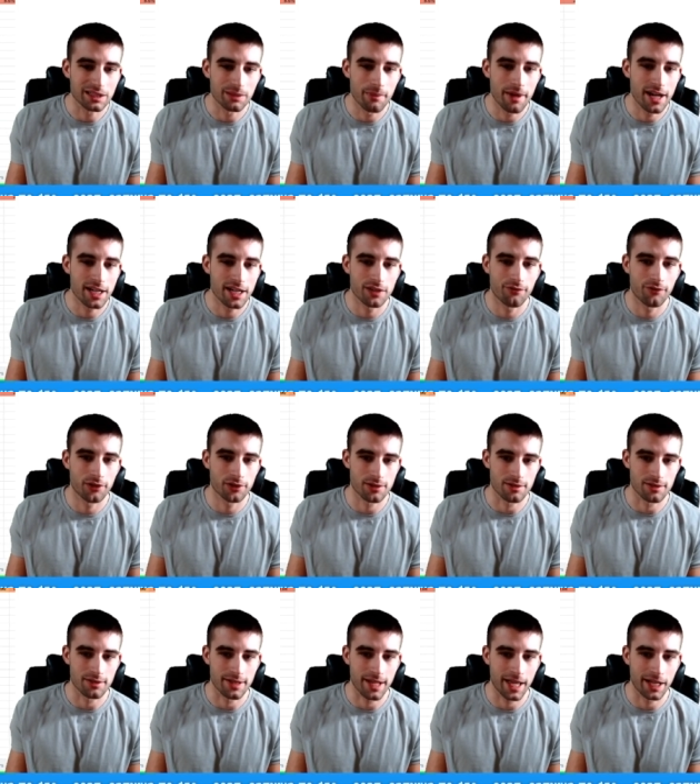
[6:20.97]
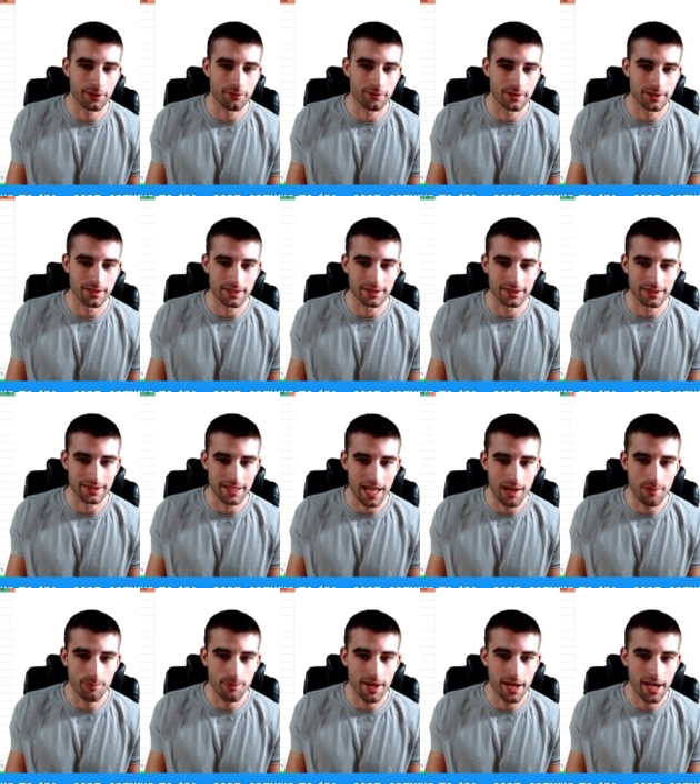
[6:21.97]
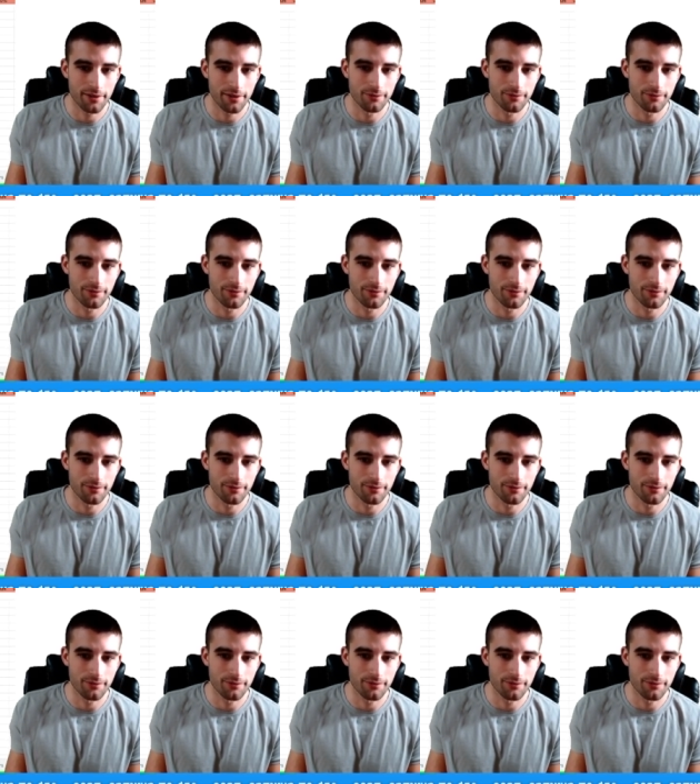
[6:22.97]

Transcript: The matchup versus Seattle wasn't that bad.